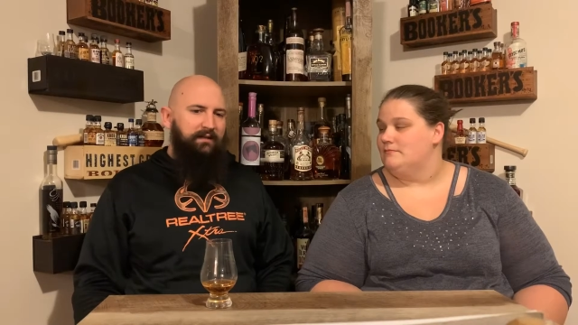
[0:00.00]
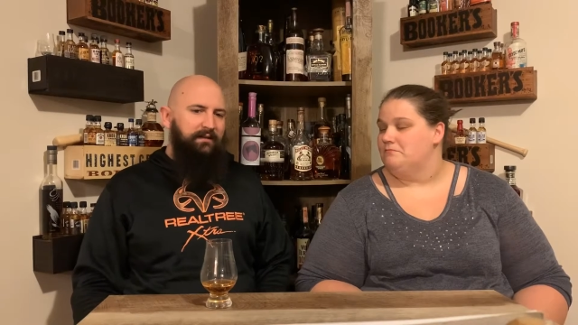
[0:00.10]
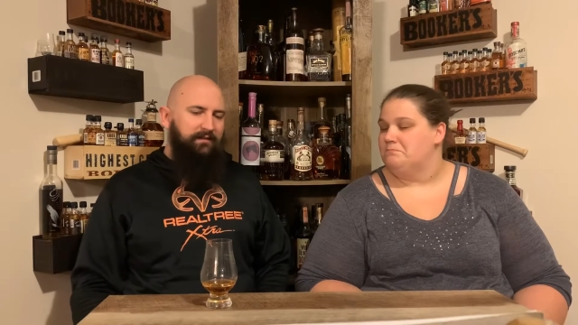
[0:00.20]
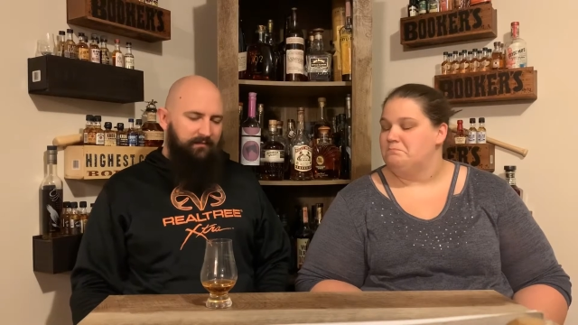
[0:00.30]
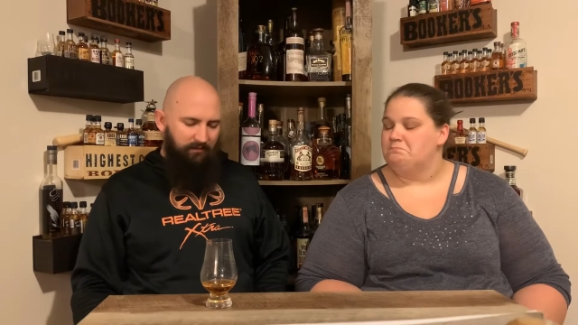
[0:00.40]

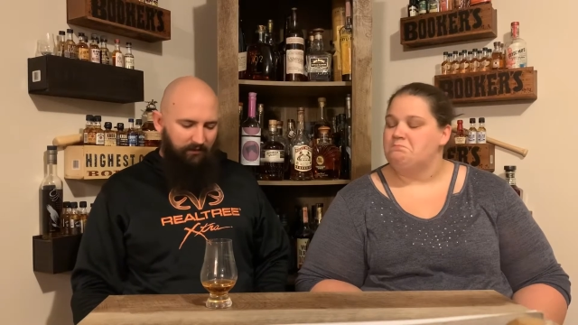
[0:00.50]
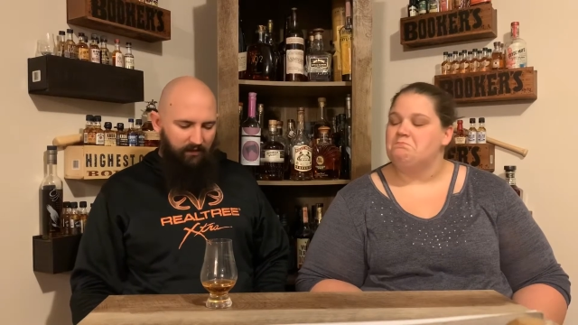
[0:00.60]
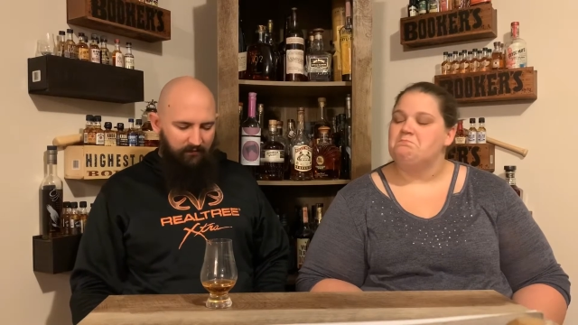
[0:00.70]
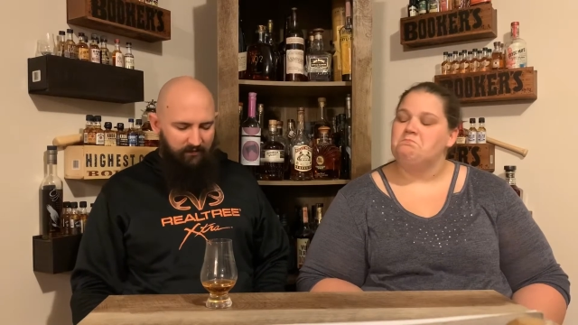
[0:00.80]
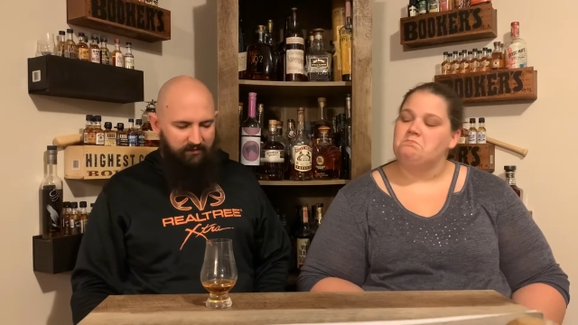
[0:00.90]
Speaker 1: didn't
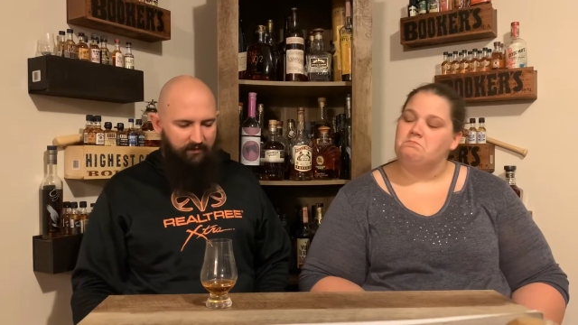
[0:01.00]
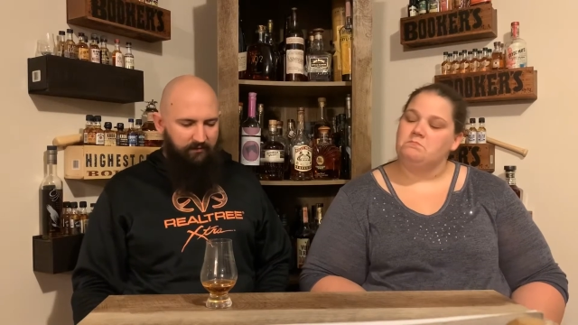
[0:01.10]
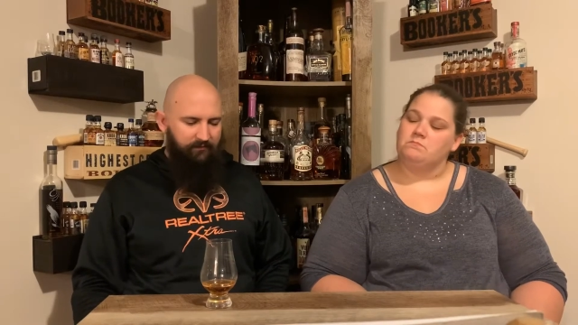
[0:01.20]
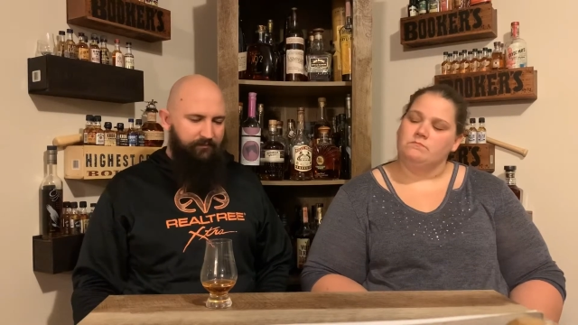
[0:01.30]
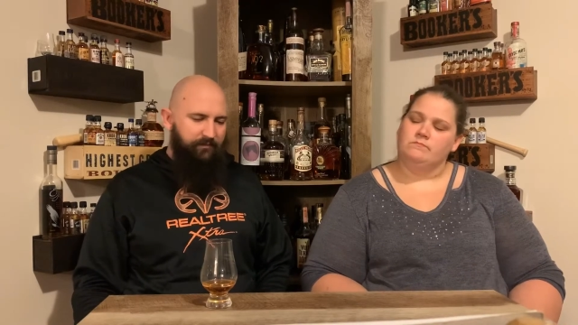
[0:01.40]
love it though.
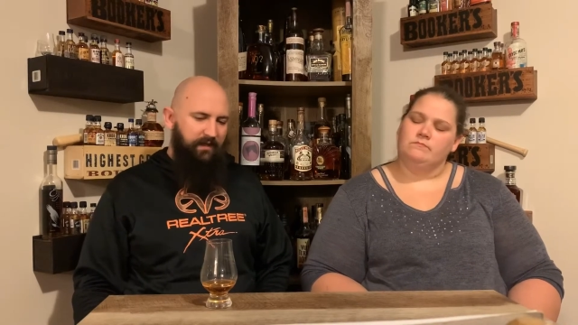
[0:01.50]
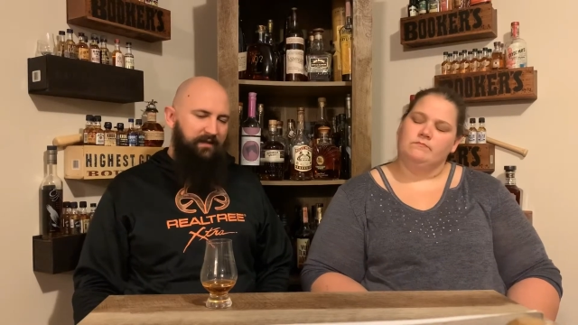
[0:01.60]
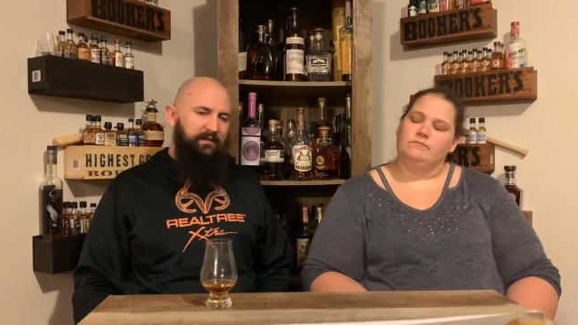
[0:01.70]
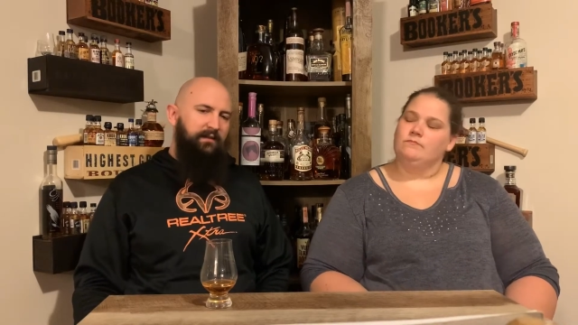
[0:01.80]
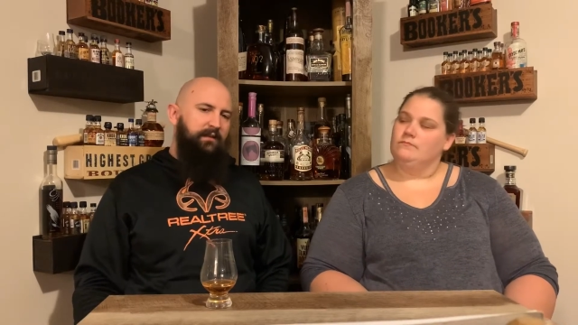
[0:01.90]
I
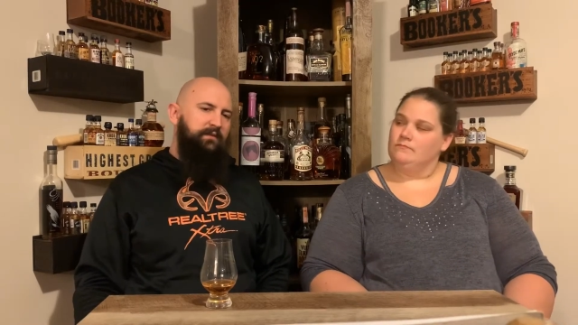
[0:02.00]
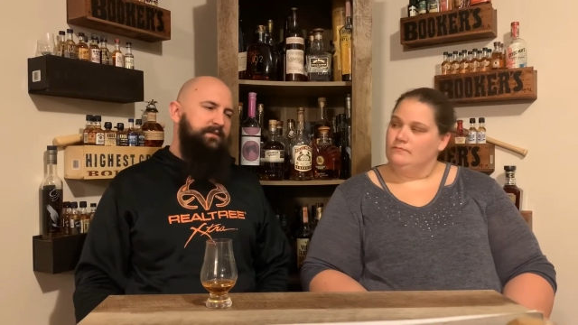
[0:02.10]
didn't love it as